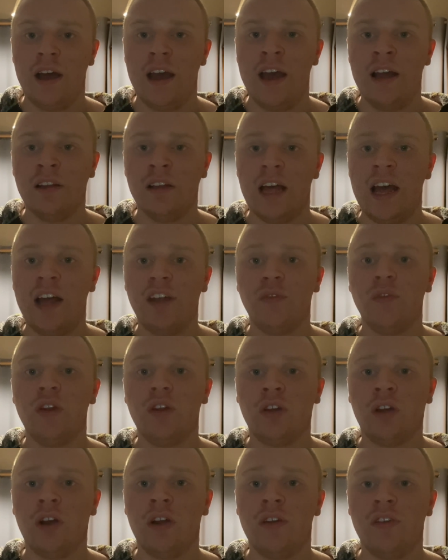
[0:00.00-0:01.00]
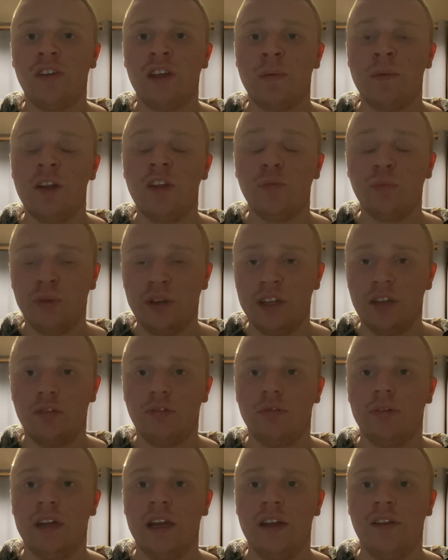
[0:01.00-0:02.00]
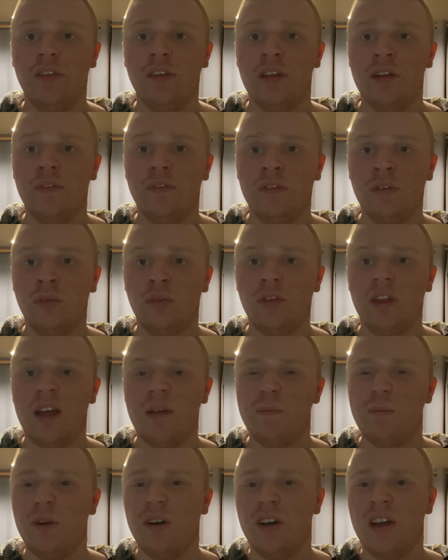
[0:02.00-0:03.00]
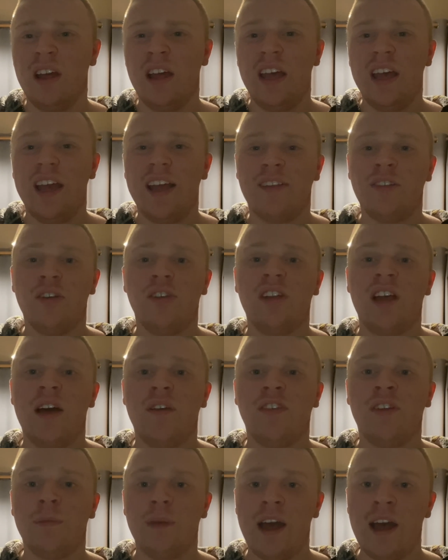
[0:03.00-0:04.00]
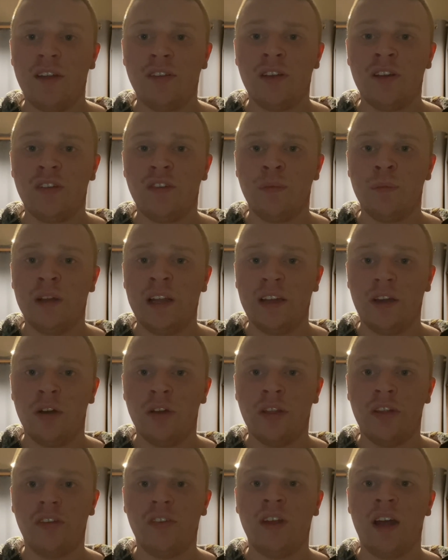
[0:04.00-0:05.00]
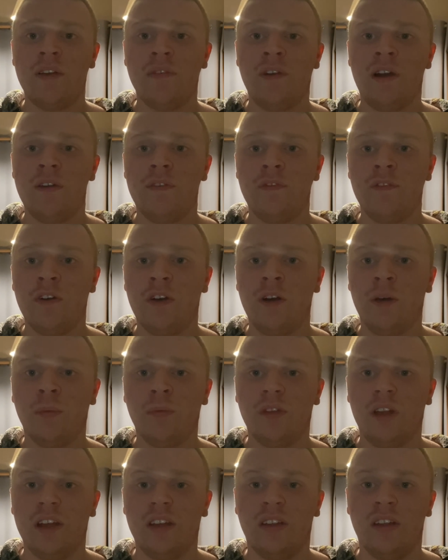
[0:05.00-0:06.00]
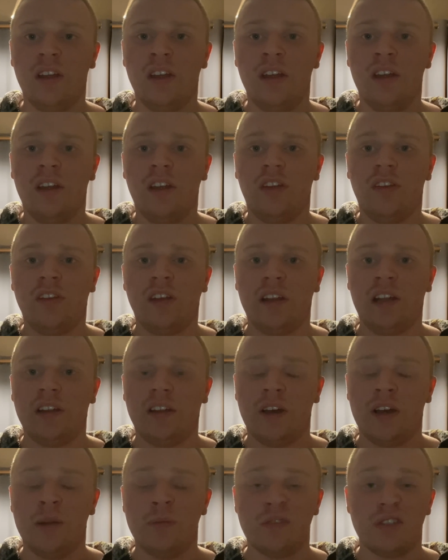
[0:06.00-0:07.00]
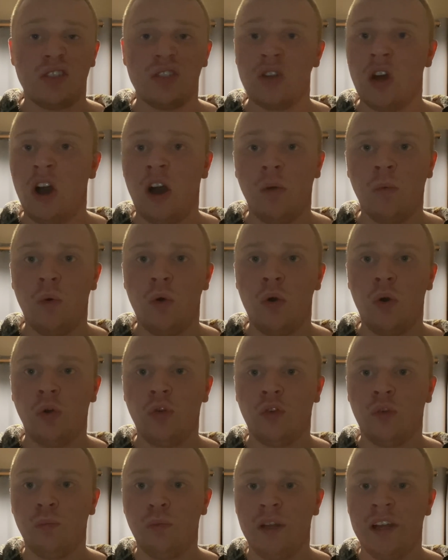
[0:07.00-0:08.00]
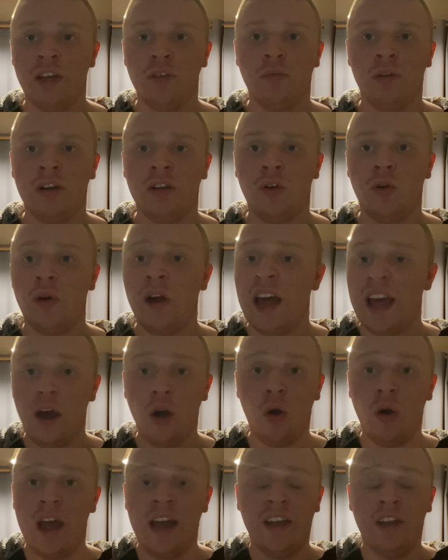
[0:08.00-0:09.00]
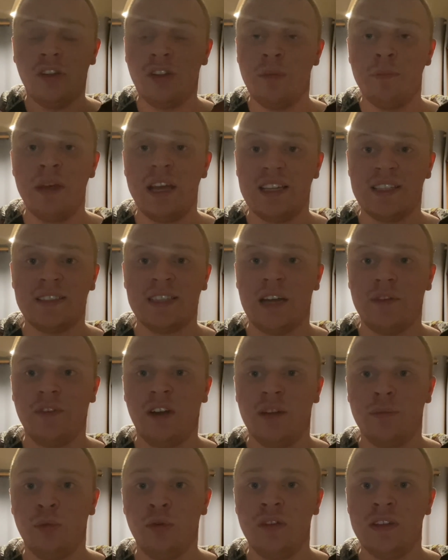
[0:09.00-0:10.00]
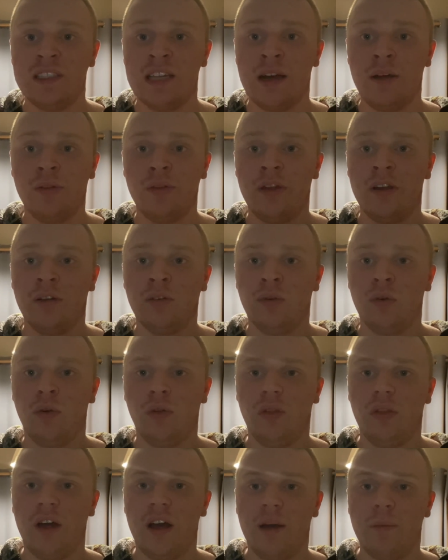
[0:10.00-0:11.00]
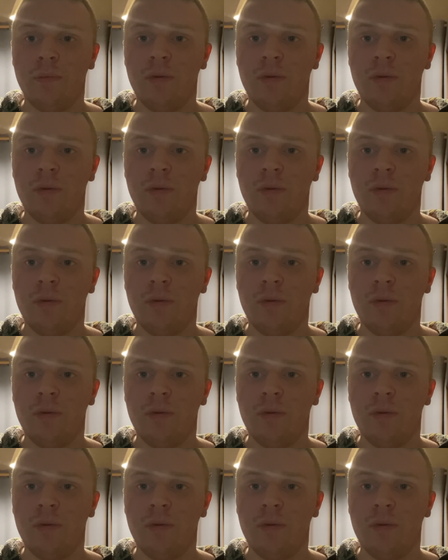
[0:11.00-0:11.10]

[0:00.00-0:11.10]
And as for the concept, it's pretty creative and all that, but it does have some essence from like other sci-fi films, like say like Star Wars or Blade Runner or any of the big sci-fi movies out there and all that.